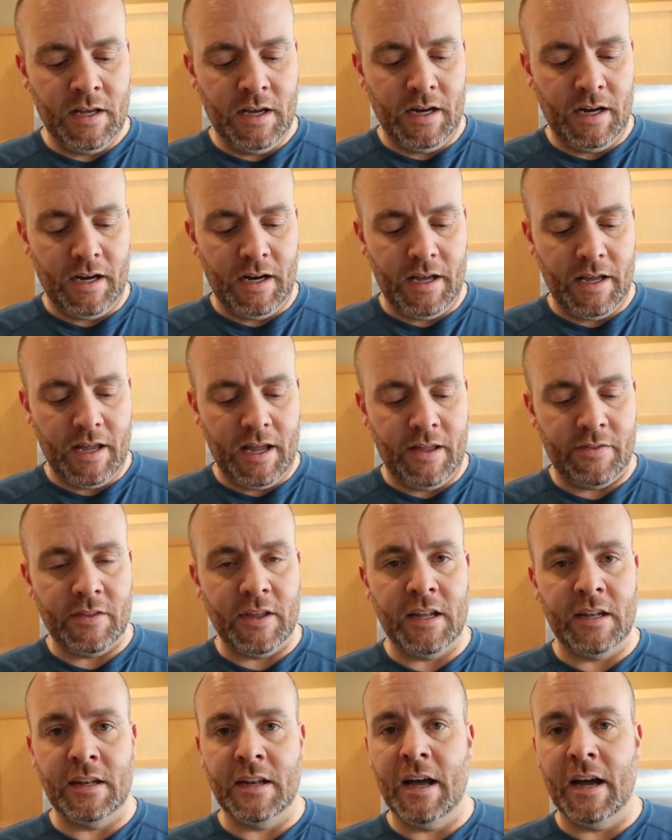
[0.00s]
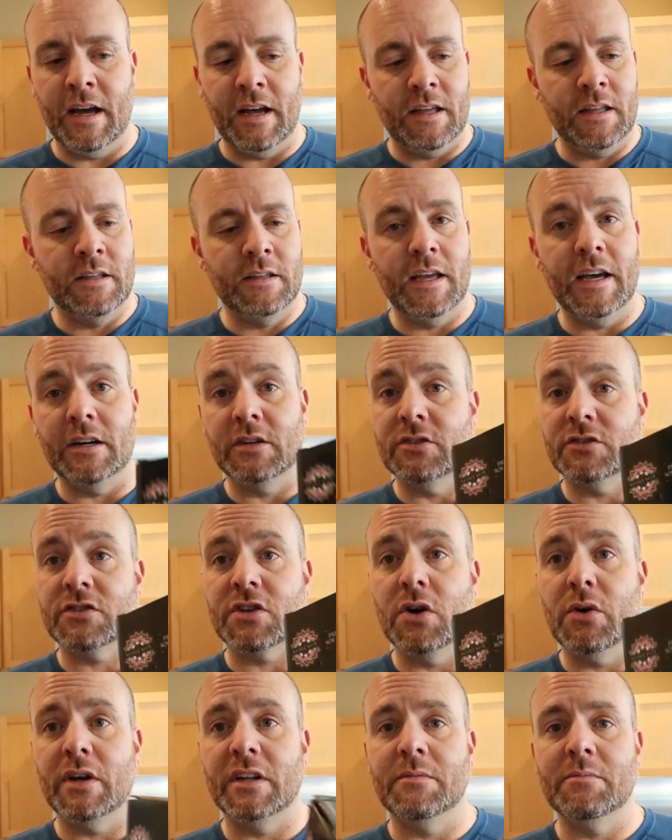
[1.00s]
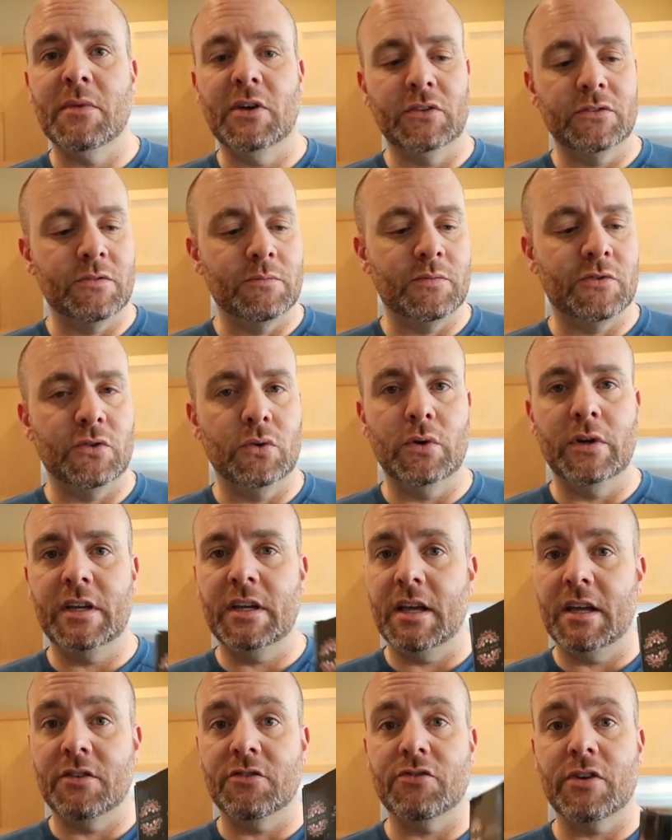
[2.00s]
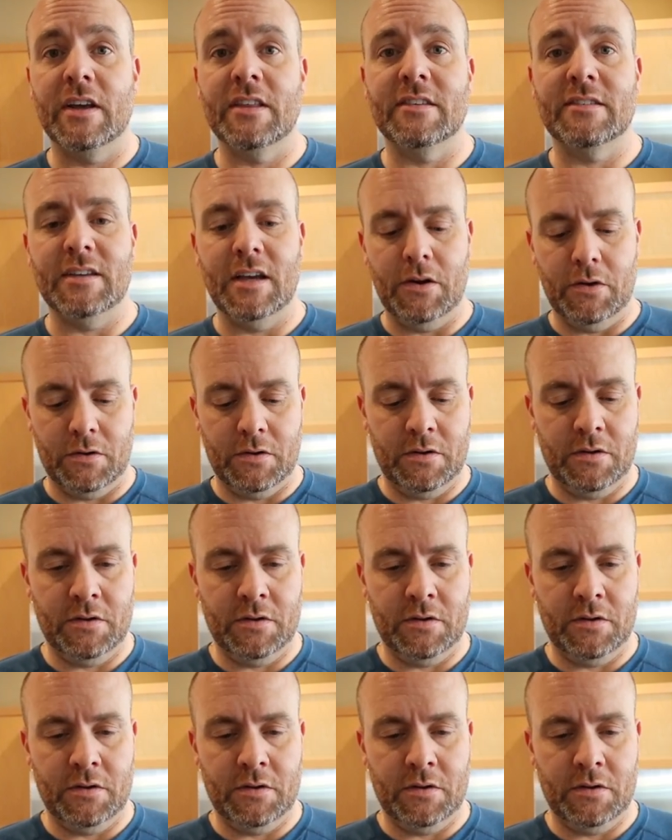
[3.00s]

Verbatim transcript: Uh, and then, uh, yeah, let's go ahead and melt some soy and try this out.